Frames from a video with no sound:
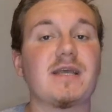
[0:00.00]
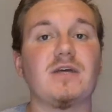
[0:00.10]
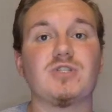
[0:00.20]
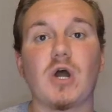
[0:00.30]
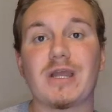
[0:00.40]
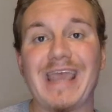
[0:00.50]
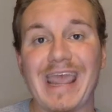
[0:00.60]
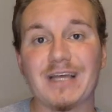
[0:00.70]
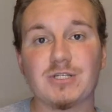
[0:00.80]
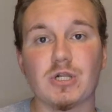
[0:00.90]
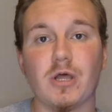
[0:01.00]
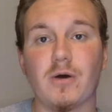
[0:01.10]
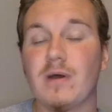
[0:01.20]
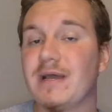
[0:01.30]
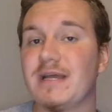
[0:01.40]

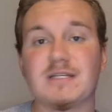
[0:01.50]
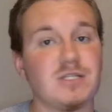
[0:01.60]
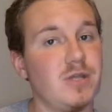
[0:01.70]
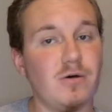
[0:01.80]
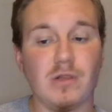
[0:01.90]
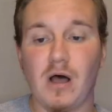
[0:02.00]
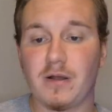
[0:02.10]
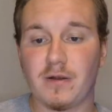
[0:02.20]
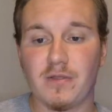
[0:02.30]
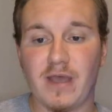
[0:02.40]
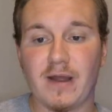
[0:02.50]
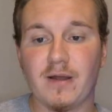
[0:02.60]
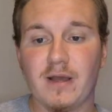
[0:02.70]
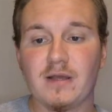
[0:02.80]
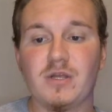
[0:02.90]
D'Arcangelo, is no longer there.
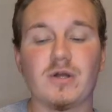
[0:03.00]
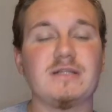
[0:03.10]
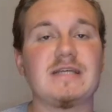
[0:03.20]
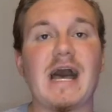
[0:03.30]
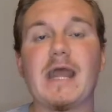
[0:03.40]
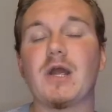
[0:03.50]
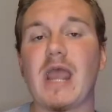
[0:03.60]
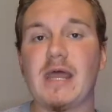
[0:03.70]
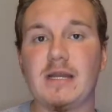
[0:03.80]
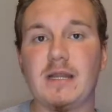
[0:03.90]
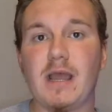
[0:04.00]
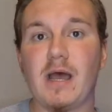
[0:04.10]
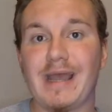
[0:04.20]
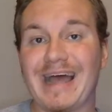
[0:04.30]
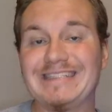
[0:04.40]
Your entire
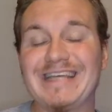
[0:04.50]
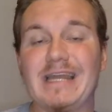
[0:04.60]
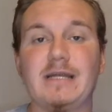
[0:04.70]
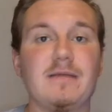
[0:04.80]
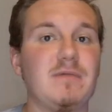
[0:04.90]
identity